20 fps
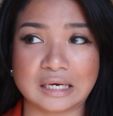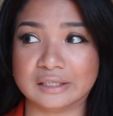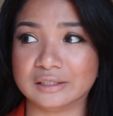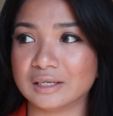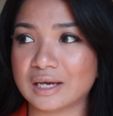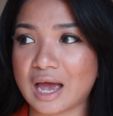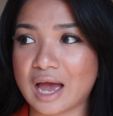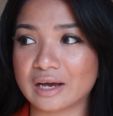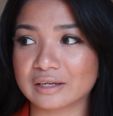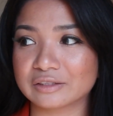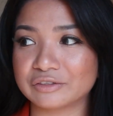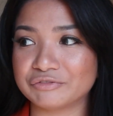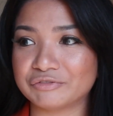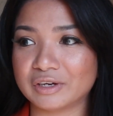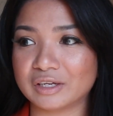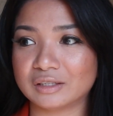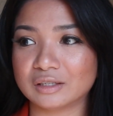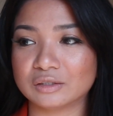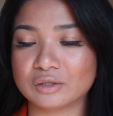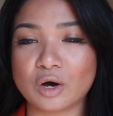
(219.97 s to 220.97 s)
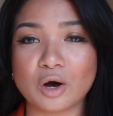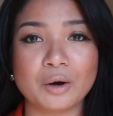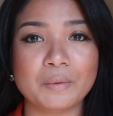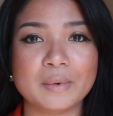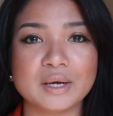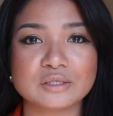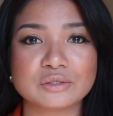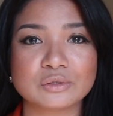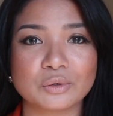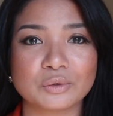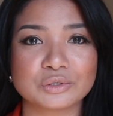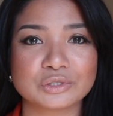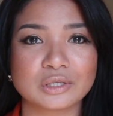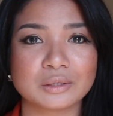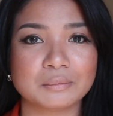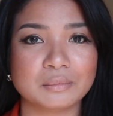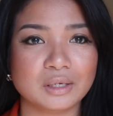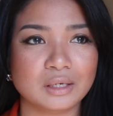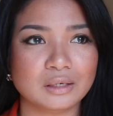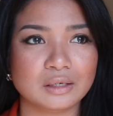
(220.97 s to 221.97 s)
I deactivated all my
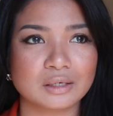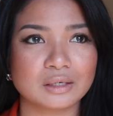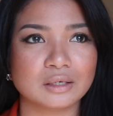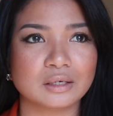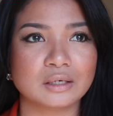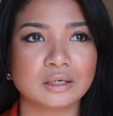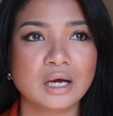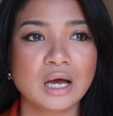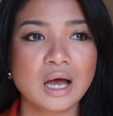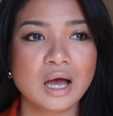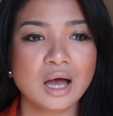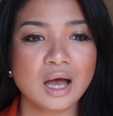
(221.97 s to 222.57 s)
social media.